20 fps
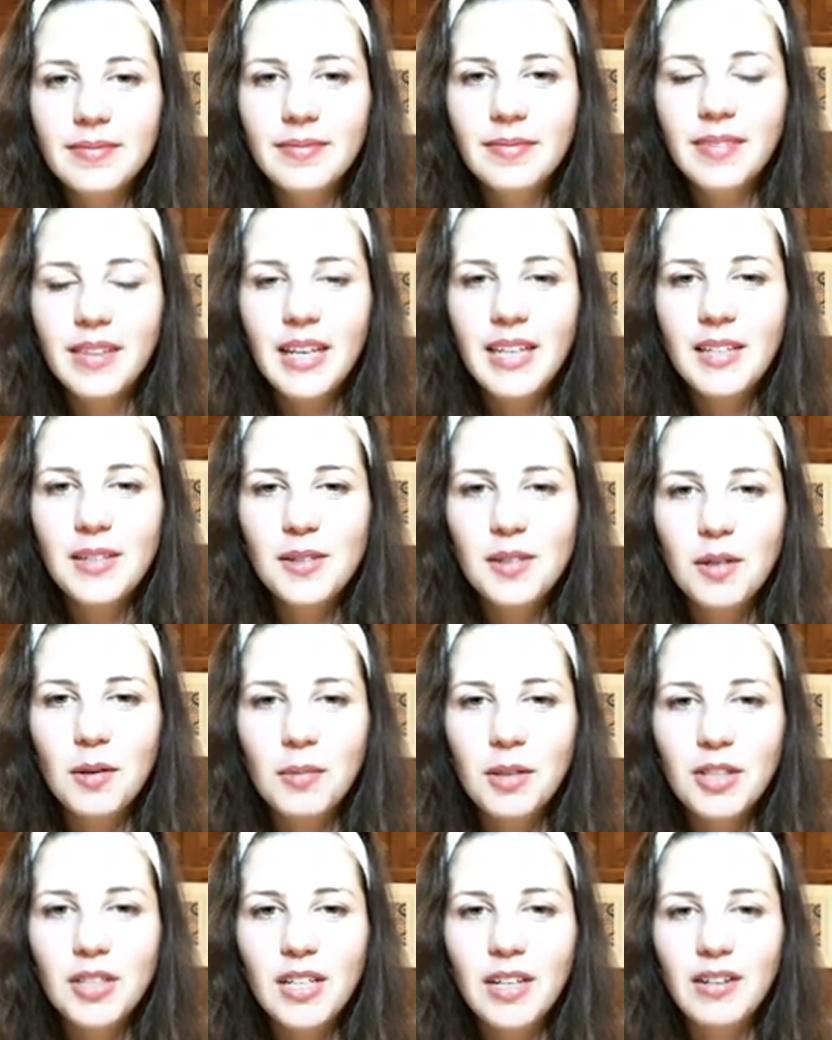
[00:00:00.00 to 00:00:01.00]
Thank you so
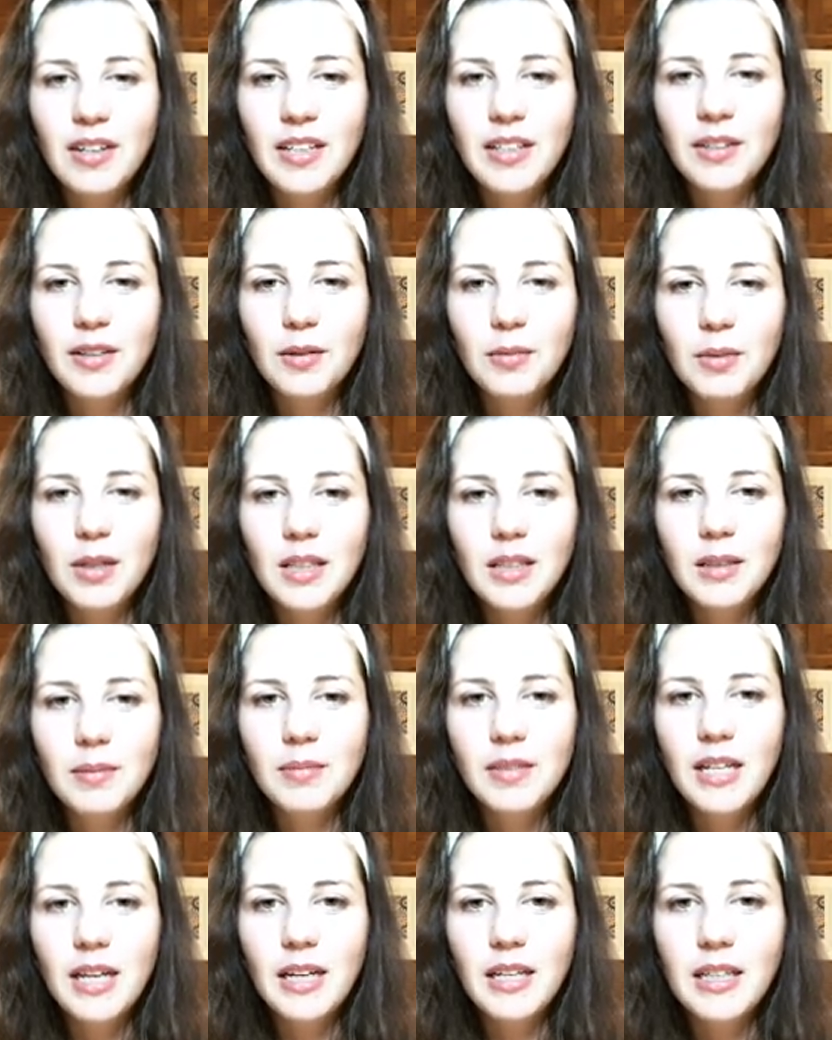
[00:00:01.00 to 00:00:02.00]
much, Caroline. You're welcome,
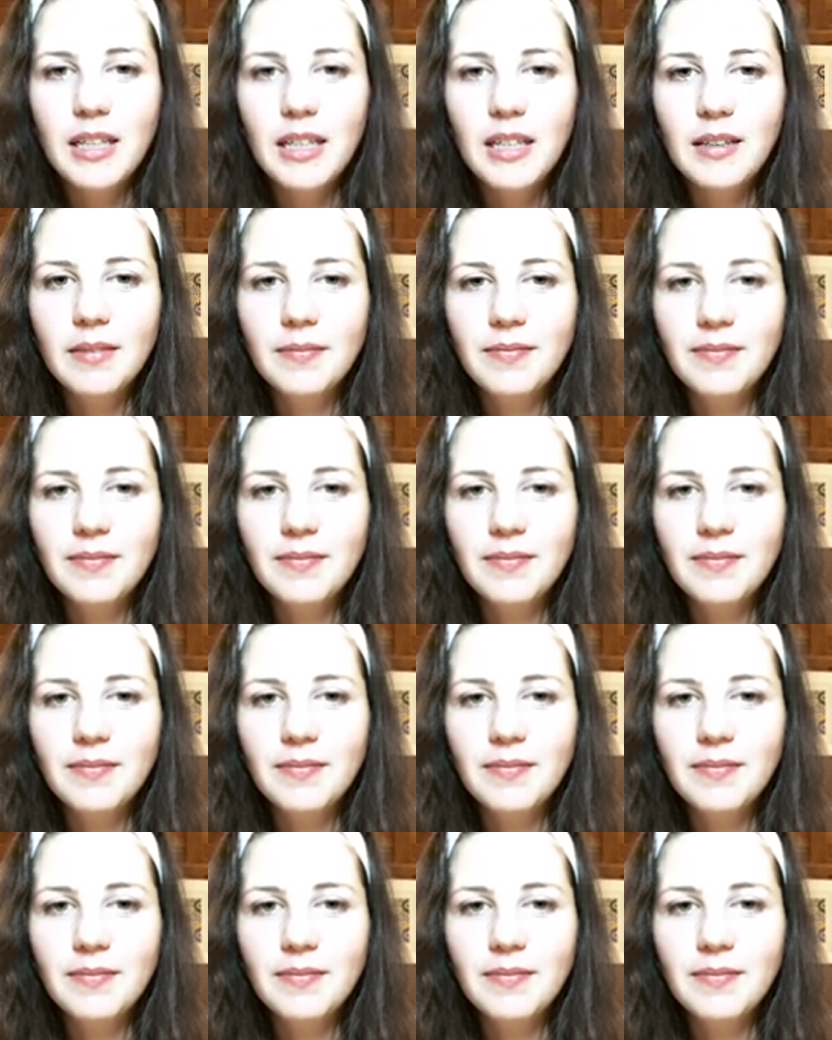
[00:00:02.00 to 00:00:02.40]
Tally.